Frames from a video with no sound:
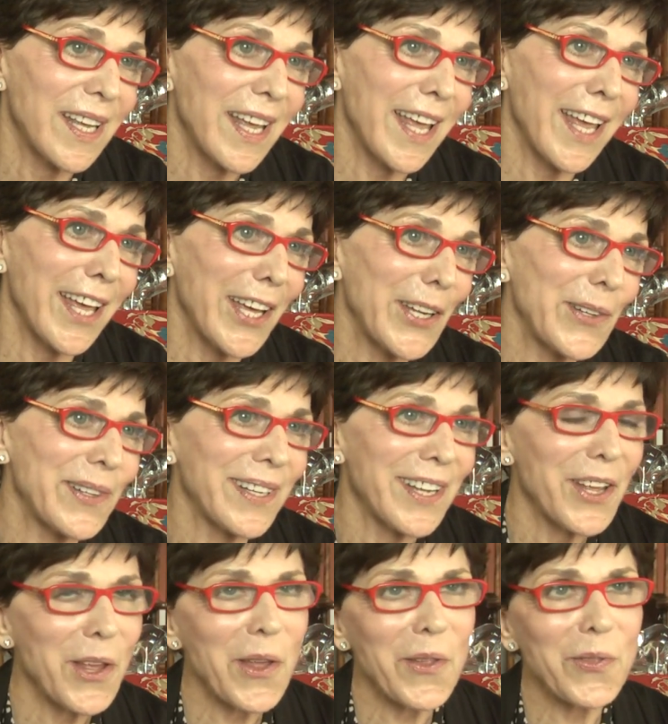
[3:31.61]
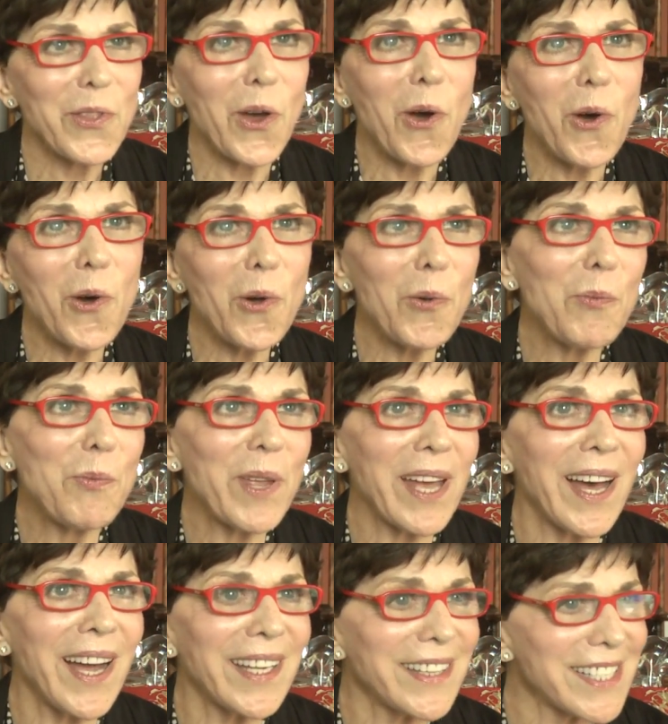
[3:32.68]
And the whole
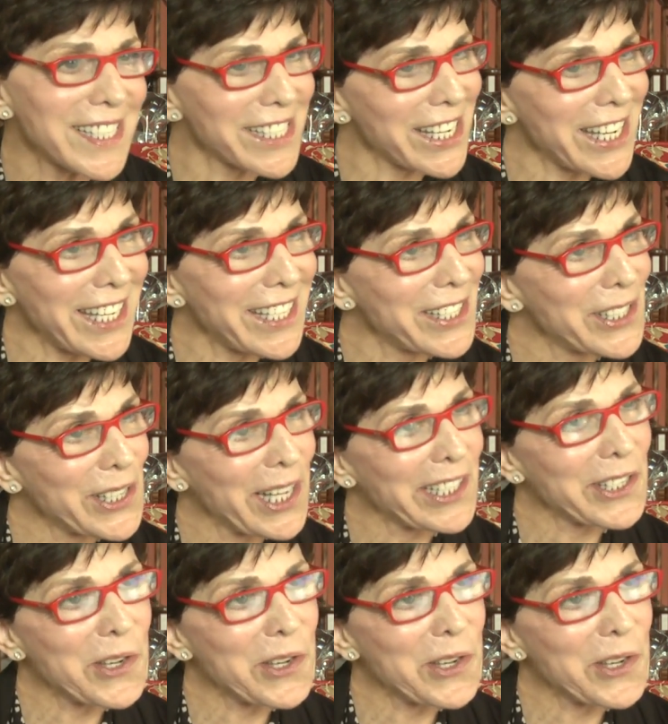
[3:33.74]
behind the scenes that,